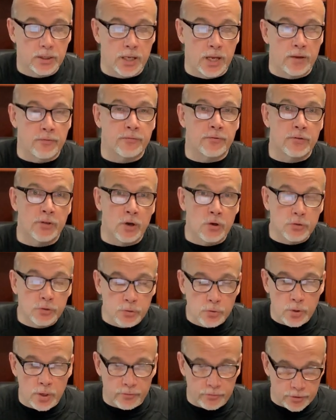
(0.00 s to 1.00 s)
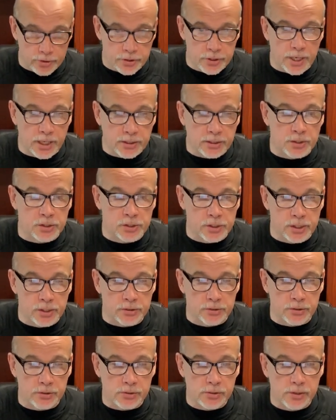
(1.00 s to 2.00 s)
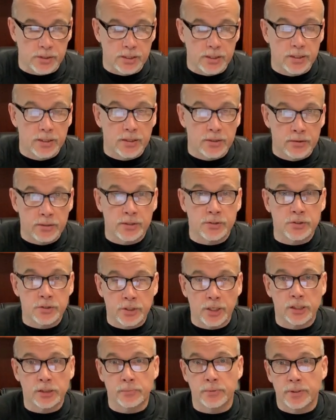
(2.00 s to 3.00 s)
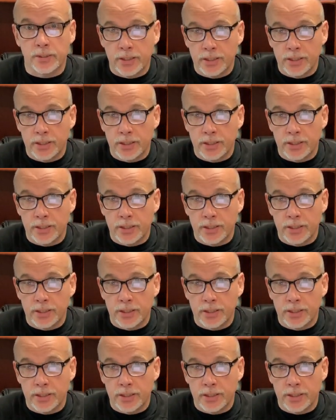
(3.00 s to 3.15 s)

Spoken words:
And for those who have rejected Jesus, this judgment